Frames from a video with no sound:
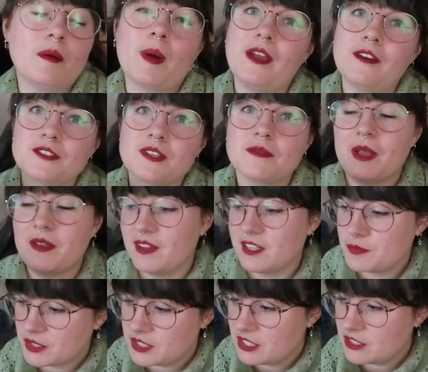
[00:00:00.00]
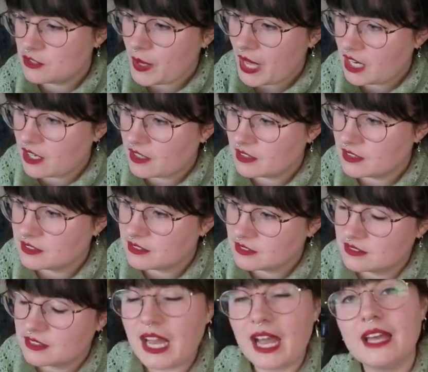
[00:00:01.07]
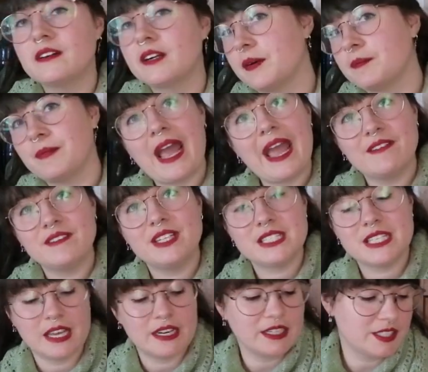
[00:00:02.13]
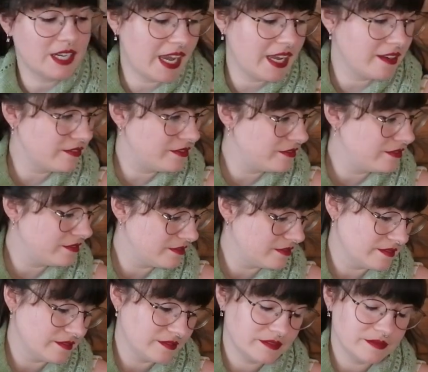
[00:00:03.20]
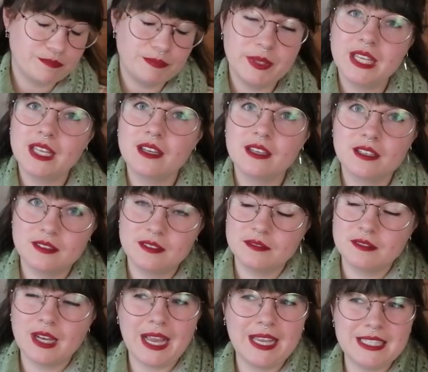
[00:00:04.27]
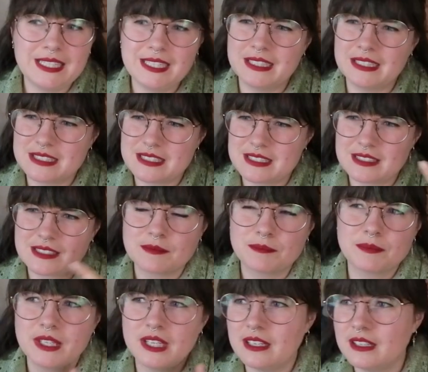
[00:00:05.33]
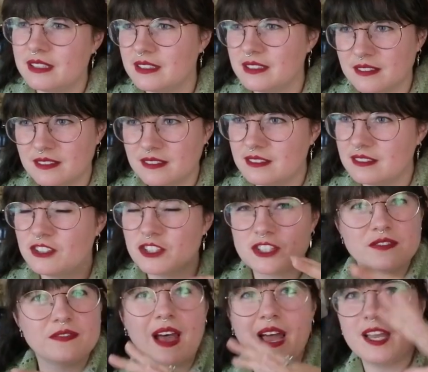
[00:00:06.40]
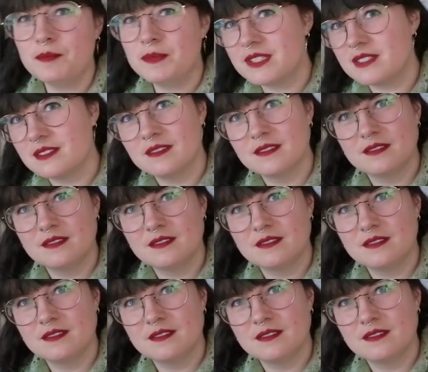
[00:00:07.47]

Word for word: I also have my Vespertine sweater. I don't know. I haven't decided. I have big ideas, but just vibes.